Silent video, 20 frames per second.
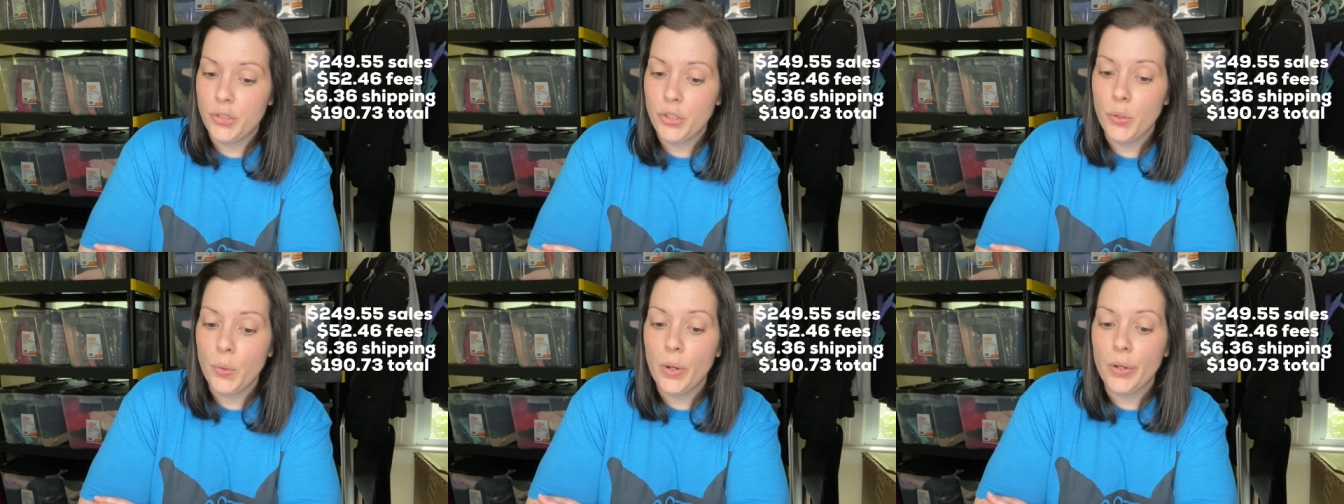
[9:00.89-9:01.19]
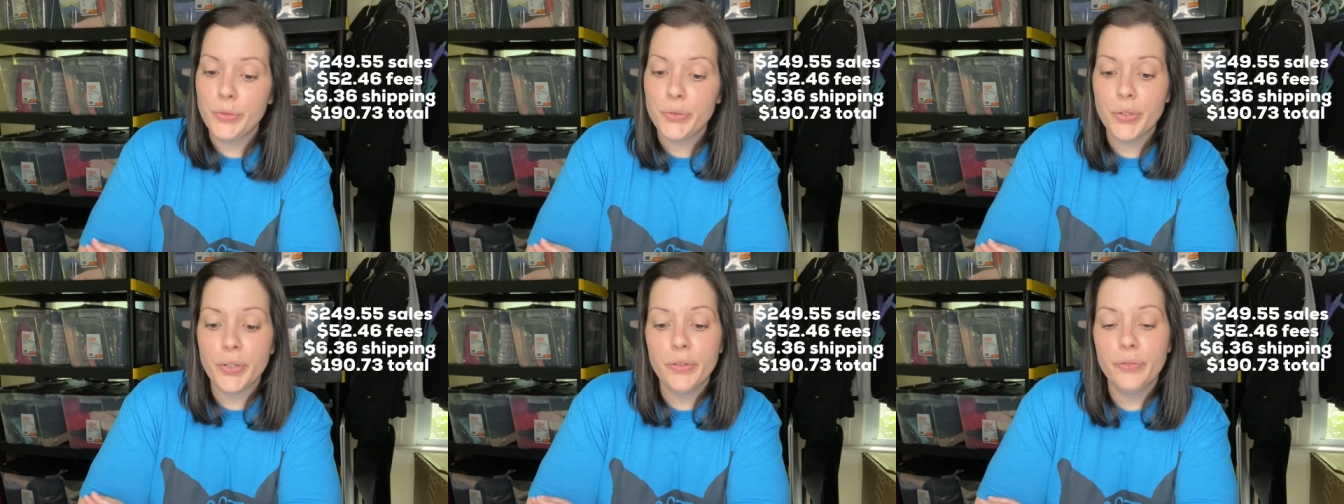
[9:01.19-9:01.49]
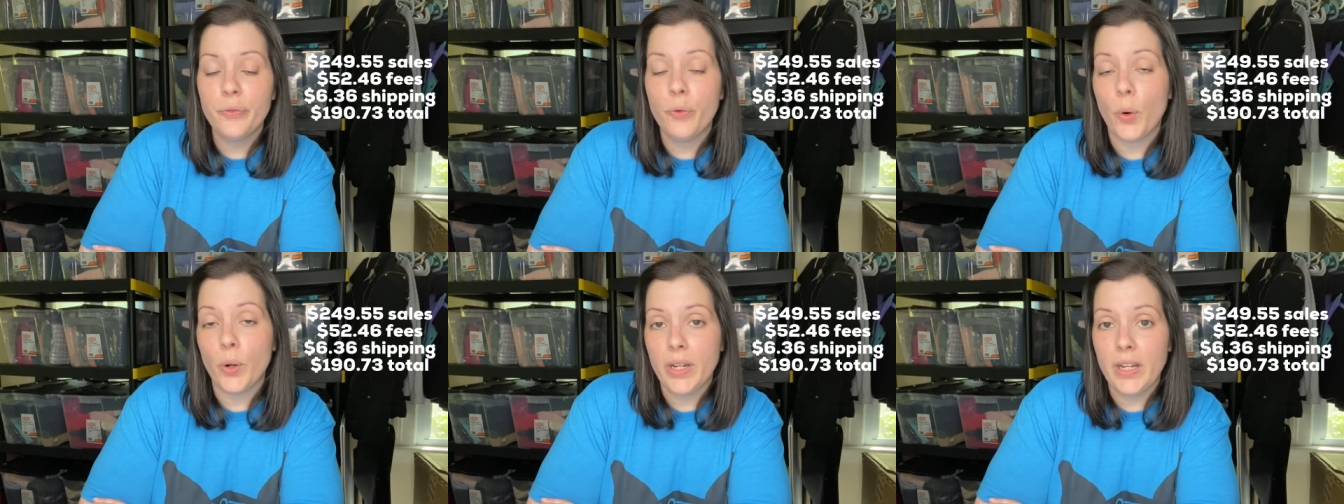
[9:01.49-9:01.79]

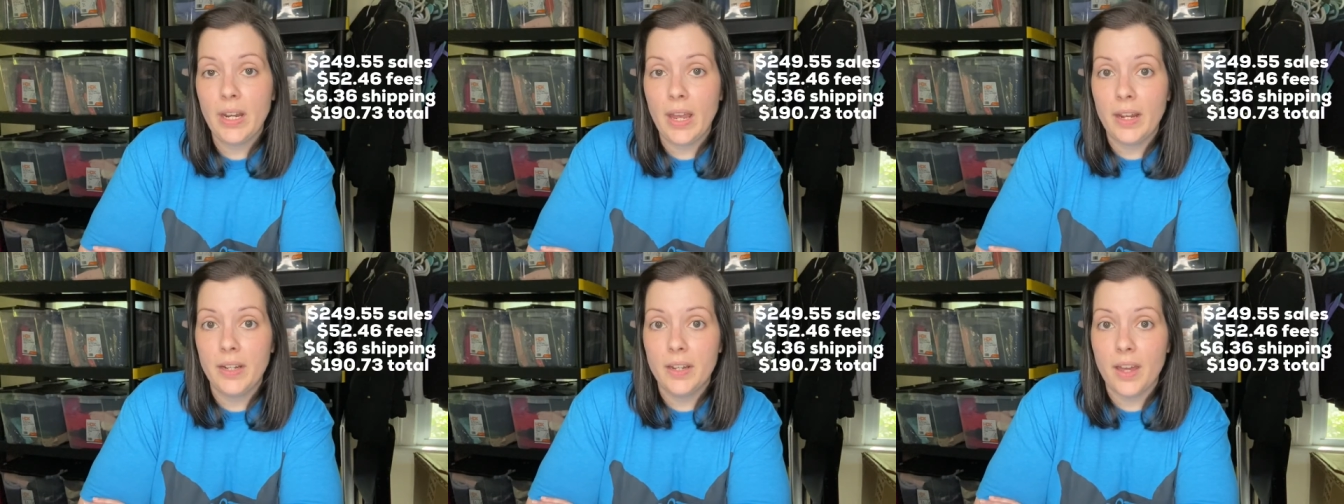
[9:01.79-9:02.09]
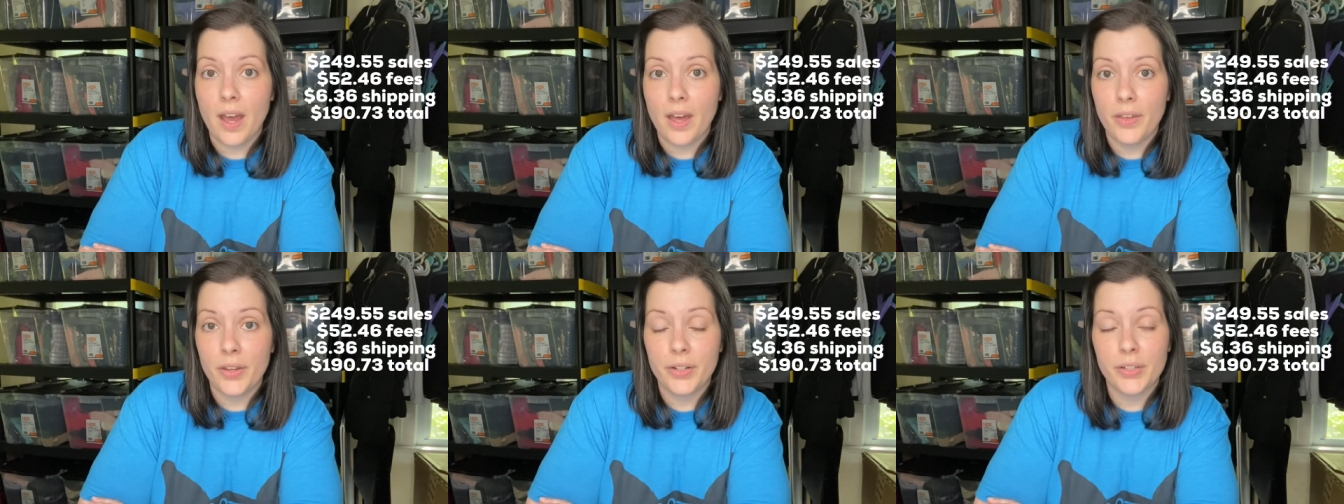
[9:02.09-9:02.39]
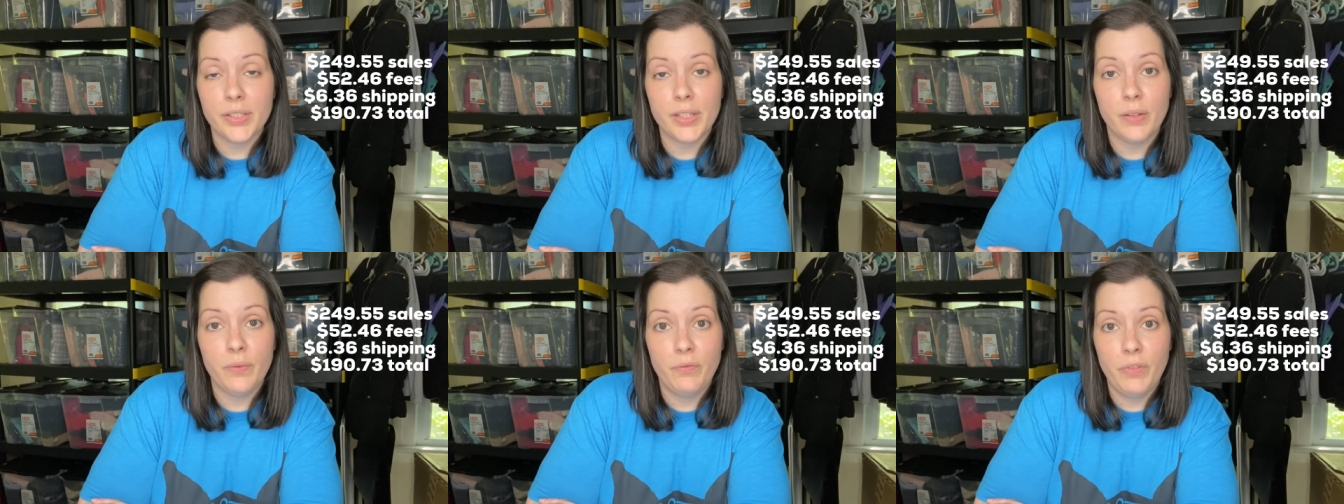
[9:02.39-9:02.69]

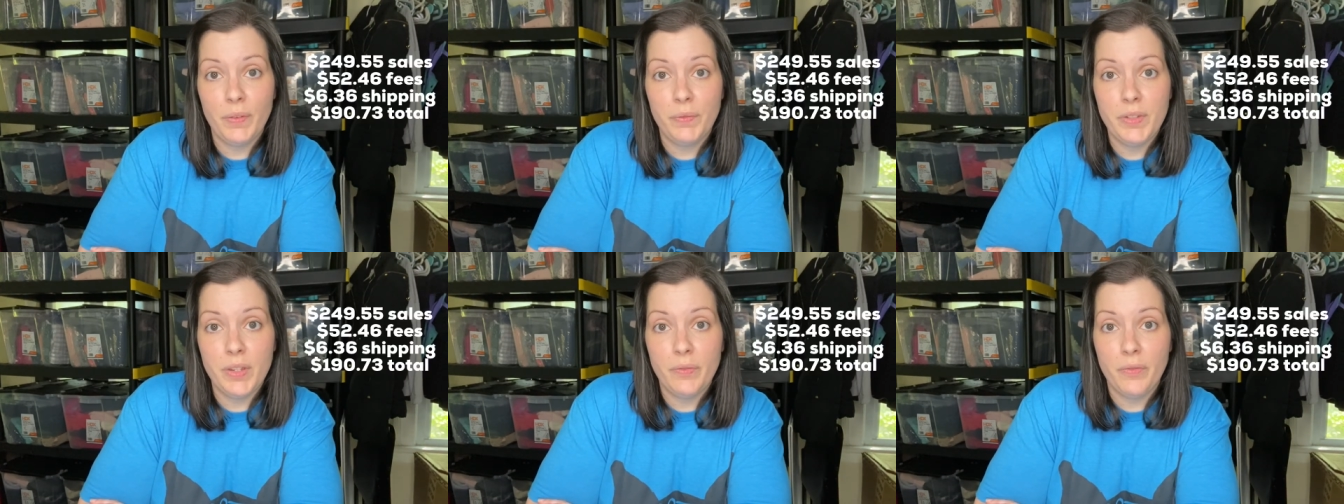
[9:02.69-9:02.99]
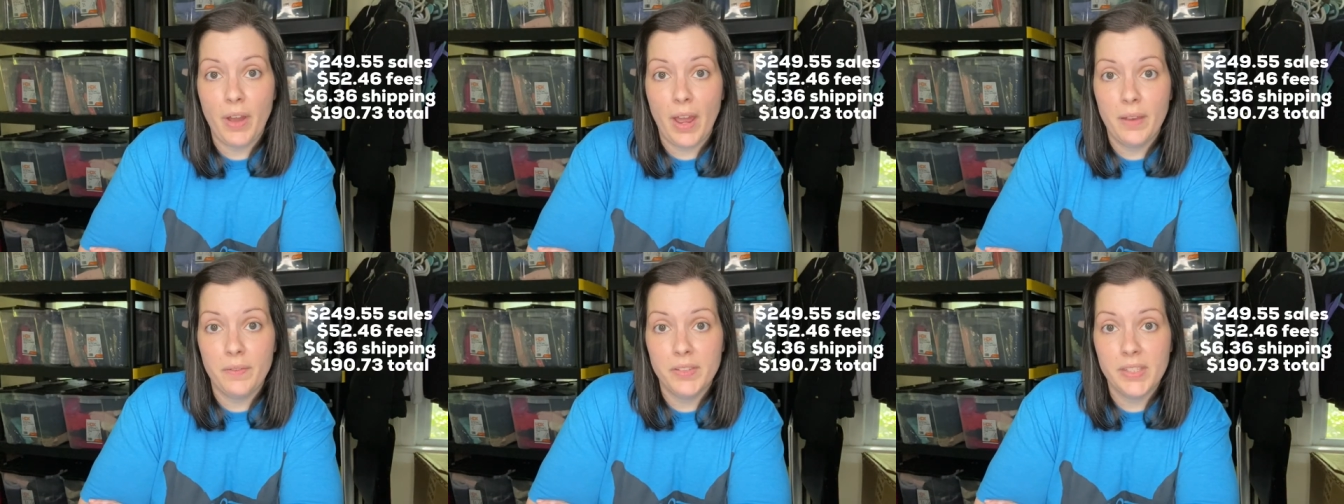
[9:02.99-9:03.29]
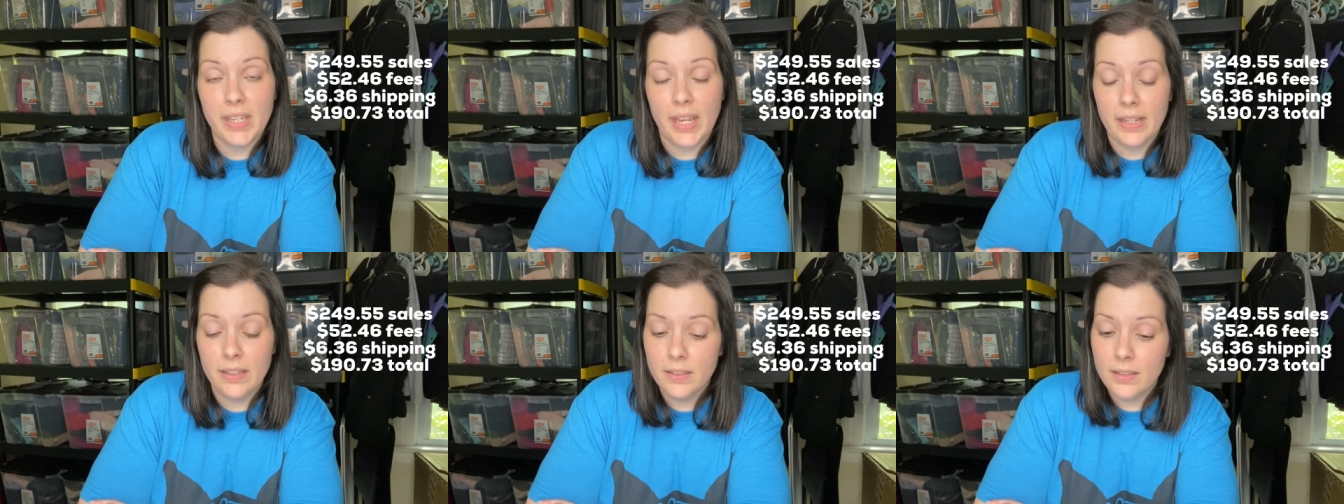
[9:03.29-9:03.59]

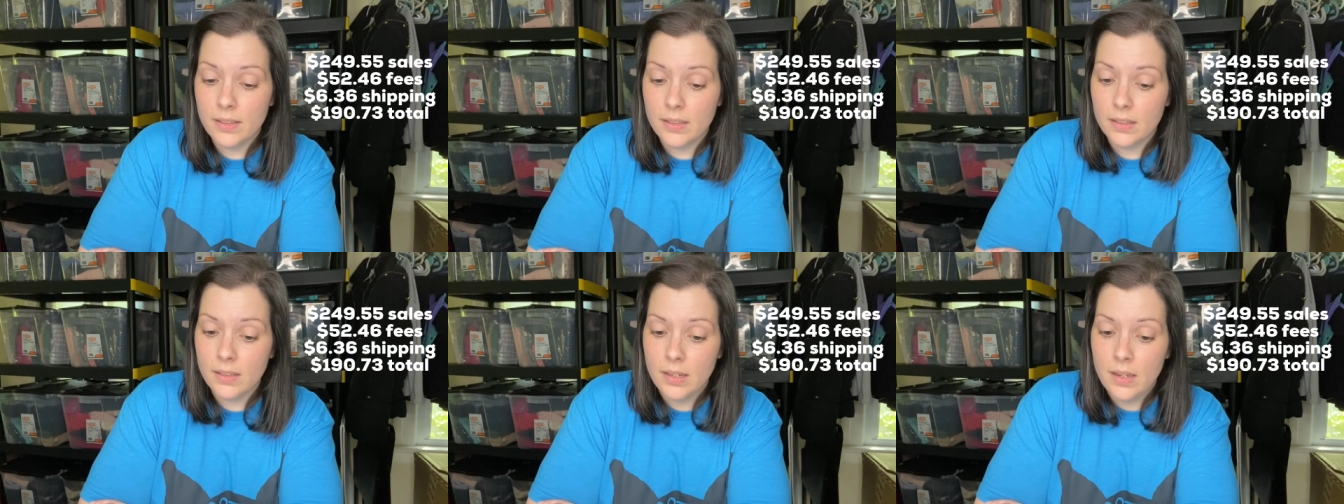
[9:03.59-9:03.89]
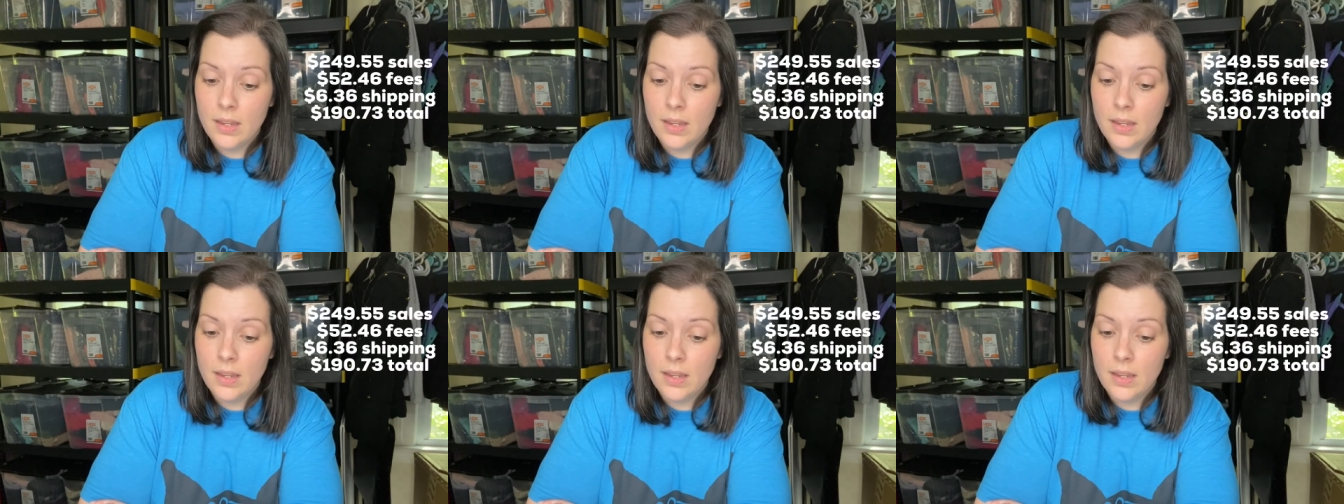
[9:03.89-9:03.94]
$249.55.